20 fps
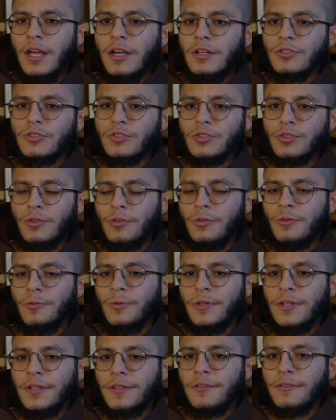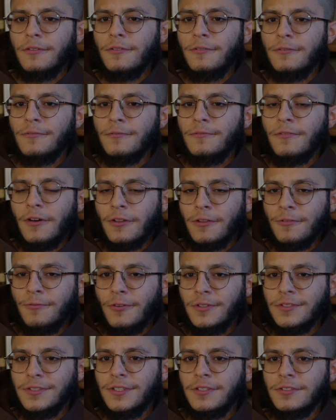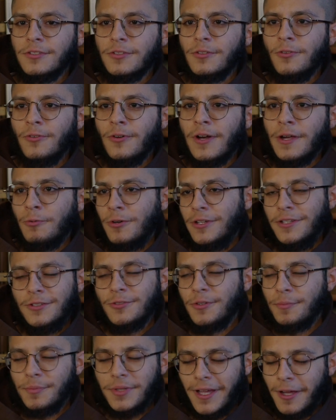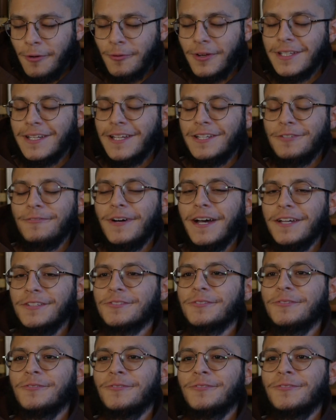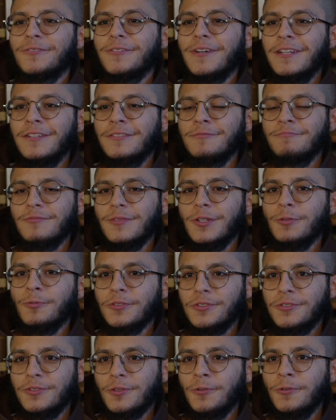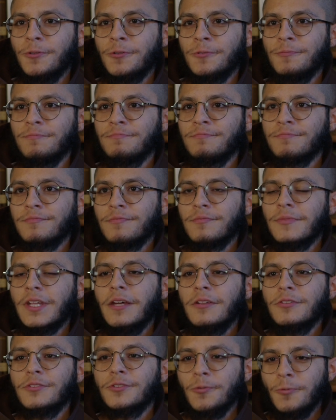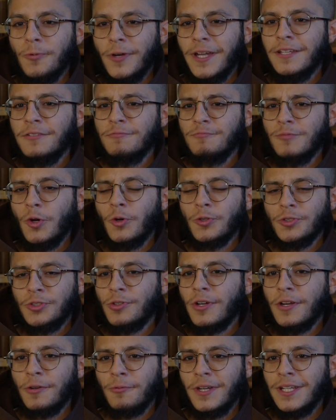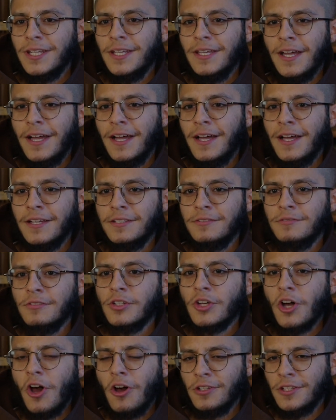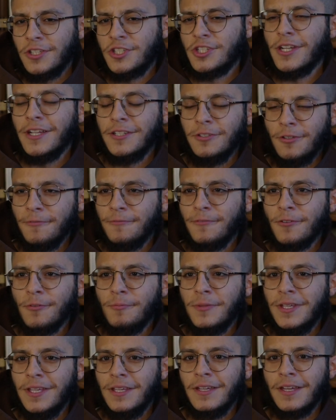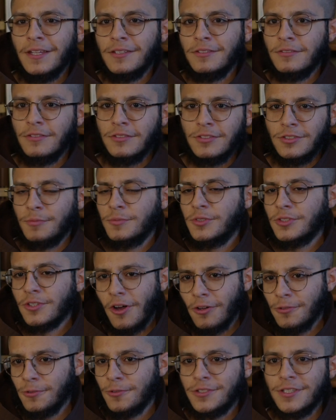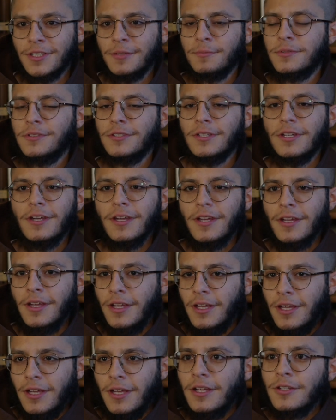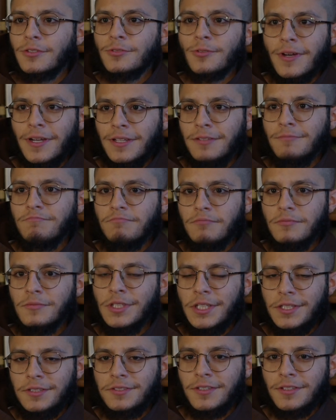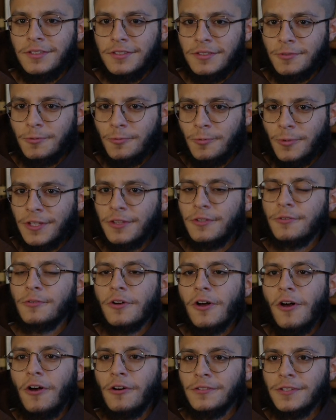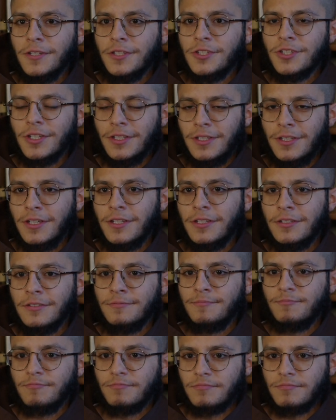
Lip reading: so with Father Francisco, I wanted to apply right out of high school and was told to wait. Also, I already had college lined up for me and some scholarships. So I listened, went through college, and then